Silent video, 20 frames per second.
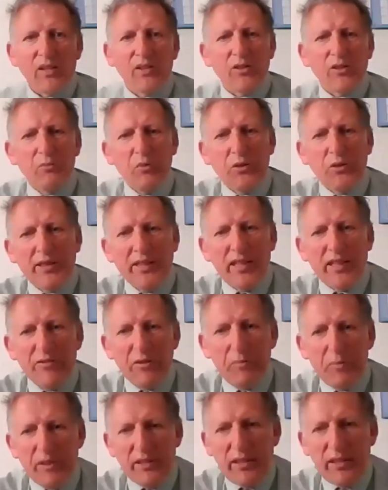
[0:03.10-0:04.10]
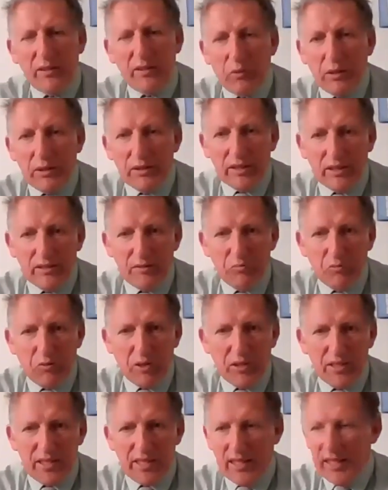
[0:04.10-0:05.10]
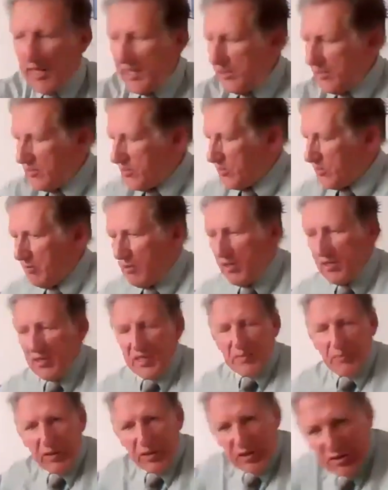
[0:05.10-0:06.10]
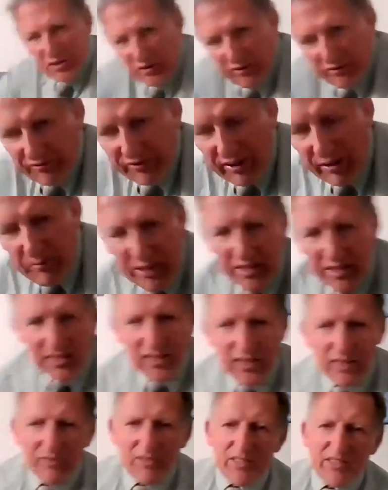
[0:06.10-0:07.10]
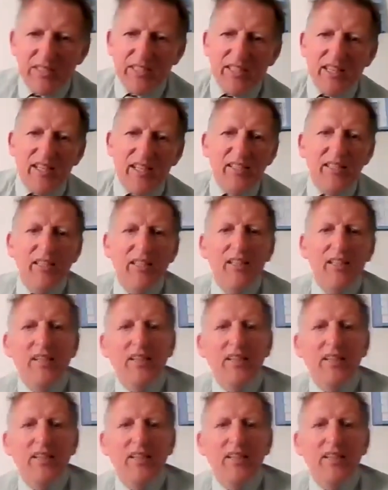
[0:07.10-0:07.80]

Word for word: Good morning, everybody. Welcome once again to our special family service today.